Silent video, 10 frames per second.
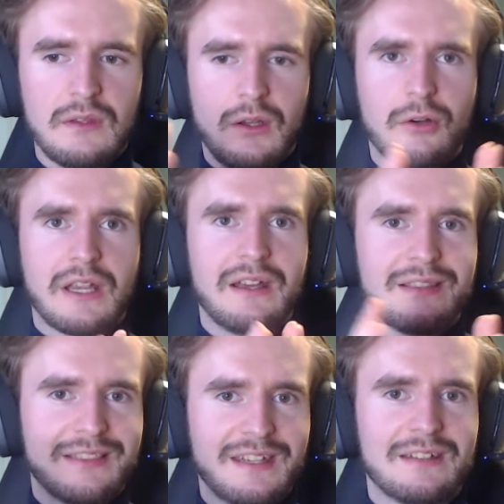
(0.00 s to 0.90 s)
okay,
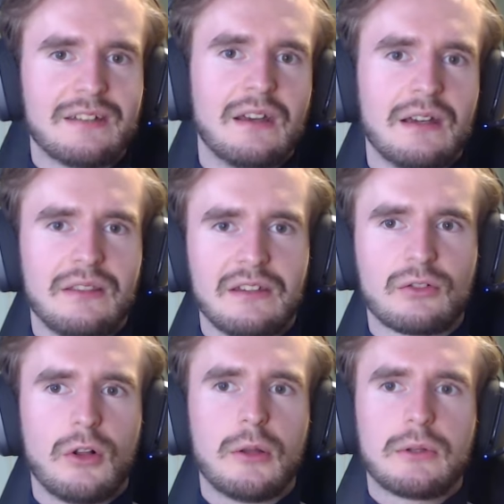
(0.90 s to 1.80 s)
these
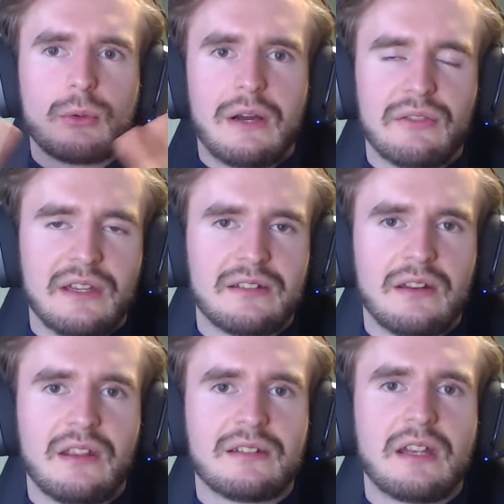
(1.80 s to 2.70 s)
columns, we have
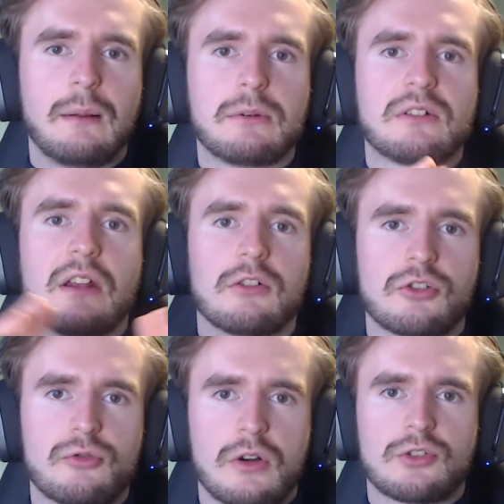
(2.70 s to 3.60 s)
these tables. They are
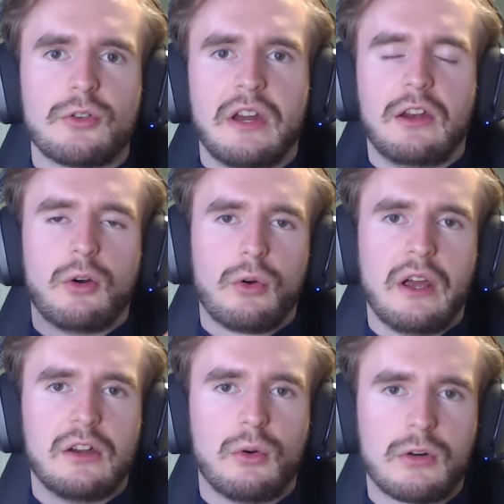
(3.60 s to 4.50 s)
structured in
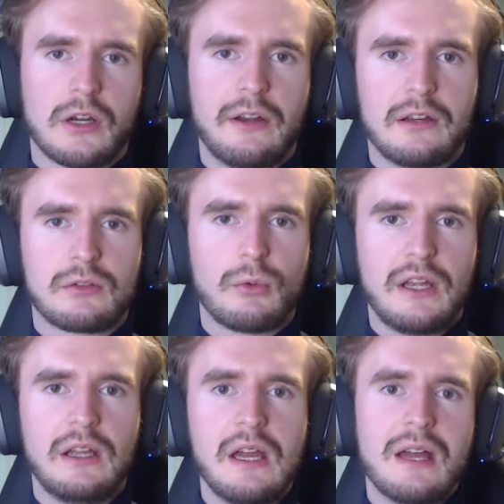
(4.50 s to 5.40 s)
an organized
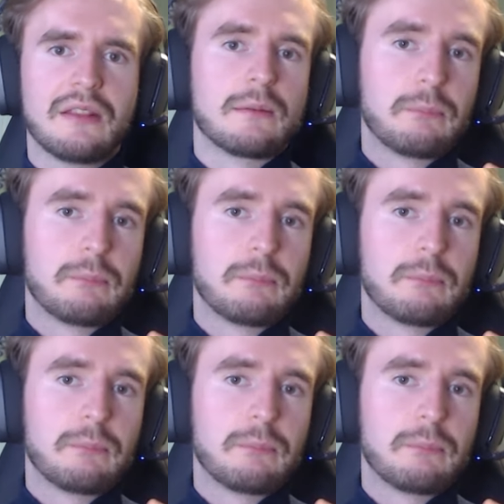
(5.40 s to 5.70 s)
way that